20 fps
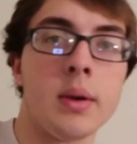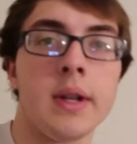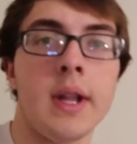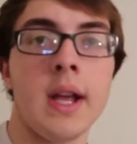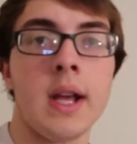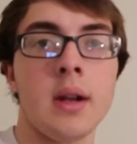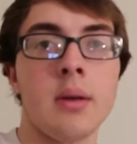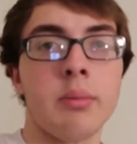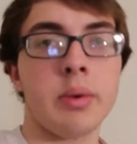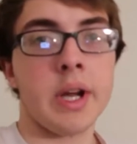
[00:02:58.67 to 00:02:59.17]

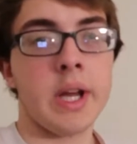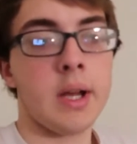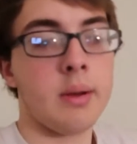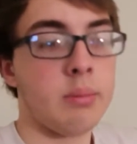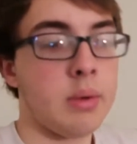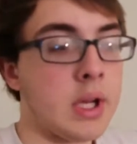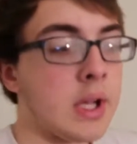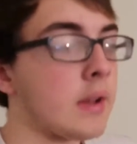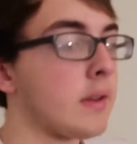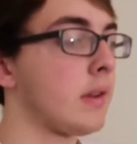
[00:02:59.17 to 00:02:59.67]
taking a
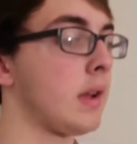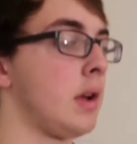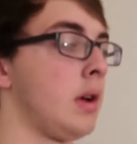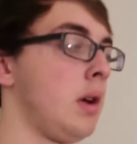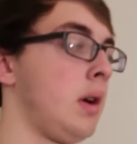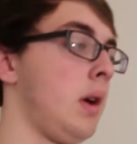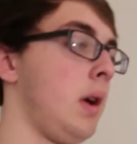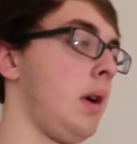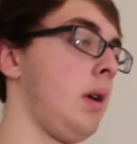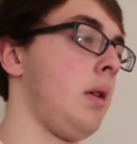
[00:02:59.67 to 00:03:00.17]
break because
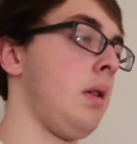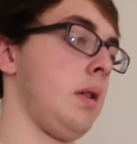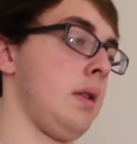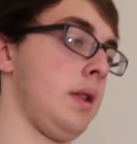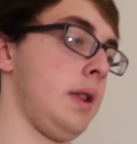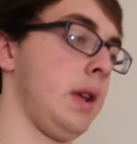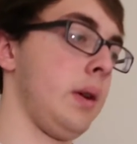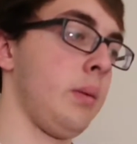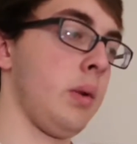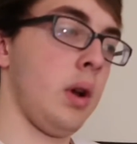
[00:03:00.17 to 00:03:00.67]

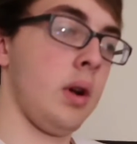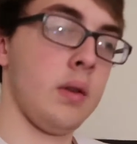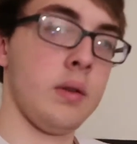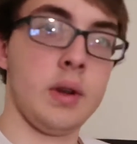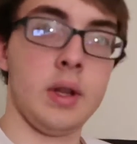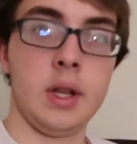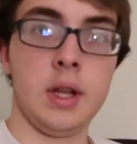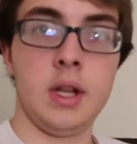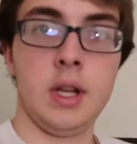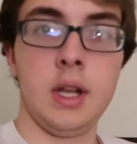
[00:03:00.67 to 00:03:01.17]
I think we all
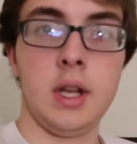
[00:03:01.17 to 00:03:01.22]
really